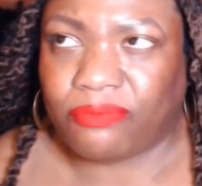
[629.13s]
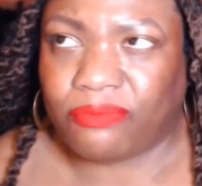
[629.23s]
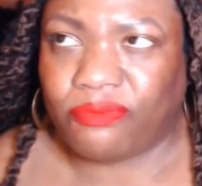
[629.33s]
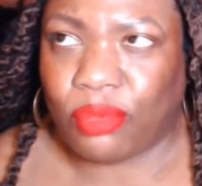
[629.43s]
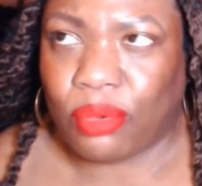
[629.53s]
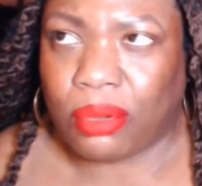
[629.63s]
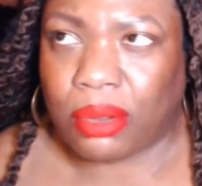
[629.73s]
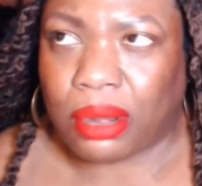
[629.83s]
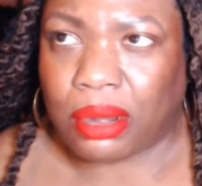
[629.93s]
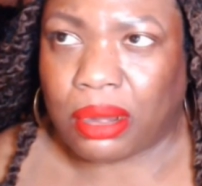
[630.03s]

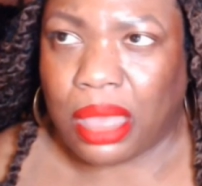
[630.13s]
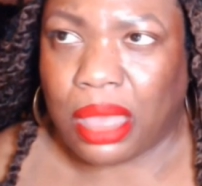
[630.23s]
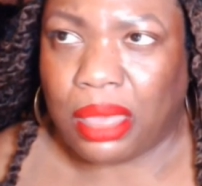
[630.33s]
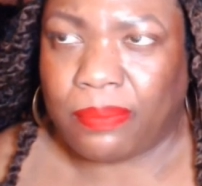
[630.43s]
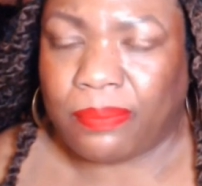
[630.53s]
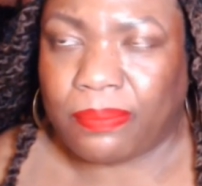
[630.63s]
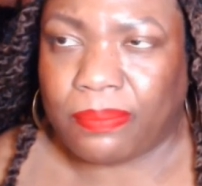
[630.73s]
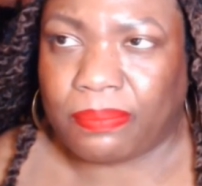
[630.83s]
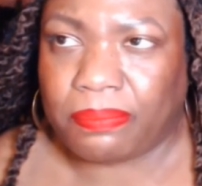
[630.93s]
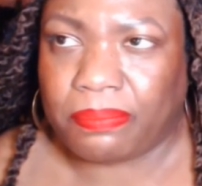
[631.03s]
for um,
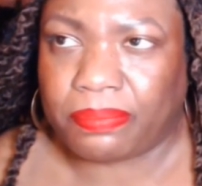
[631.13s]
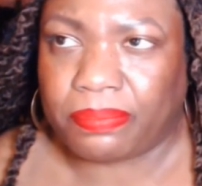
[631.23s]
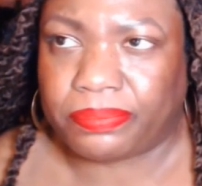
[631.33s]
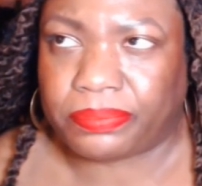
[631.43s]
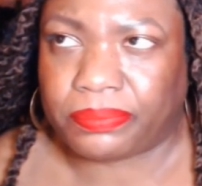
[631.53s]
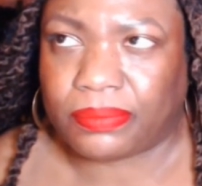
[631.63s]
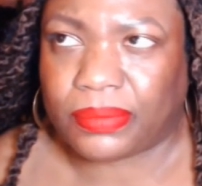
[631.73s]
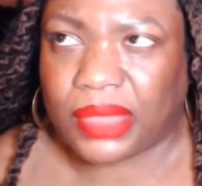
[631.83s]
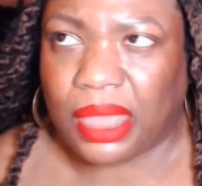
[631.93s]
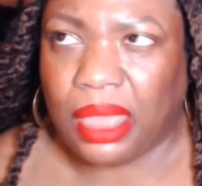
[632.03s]

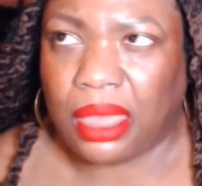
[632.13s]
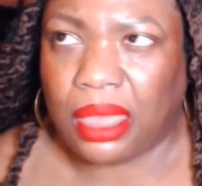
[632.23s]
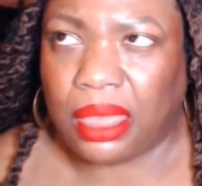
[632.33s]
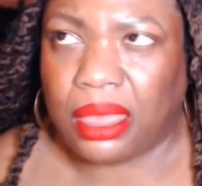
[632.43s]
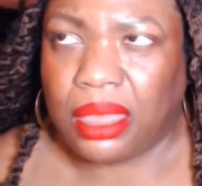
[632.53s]
uh,